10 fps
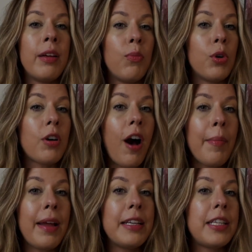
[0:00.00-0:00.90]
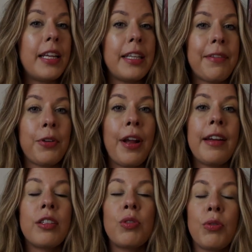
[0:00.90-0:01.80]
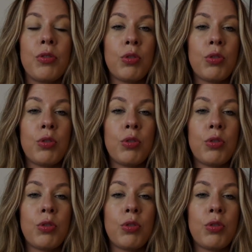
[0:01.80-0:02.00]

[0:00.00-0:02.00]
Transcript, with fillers: will comment and give their anecdotal